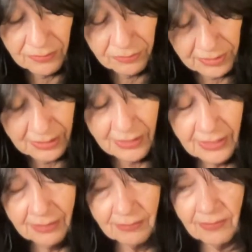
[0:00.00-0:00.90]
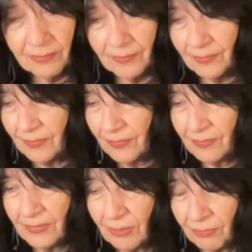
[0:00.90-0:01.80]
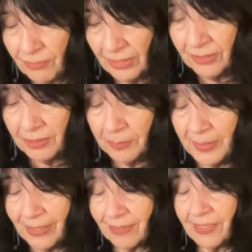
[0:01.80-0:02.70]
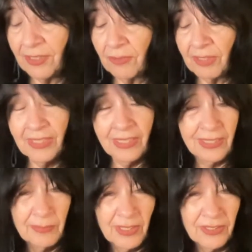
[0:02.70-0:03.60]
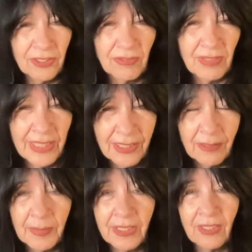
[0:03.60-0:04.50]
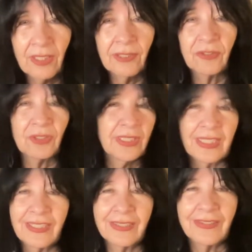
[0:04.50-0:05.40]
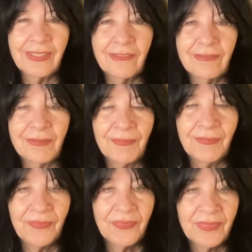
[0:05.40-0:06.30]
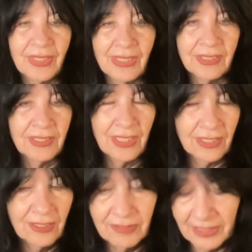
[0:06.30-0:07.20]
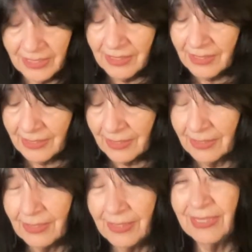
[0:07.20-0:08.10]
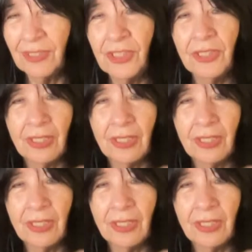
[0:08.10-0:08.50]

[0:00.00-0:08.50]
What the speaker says: really wrote about, in the way that I'm also writing about a country that I love. And it's not always easy. She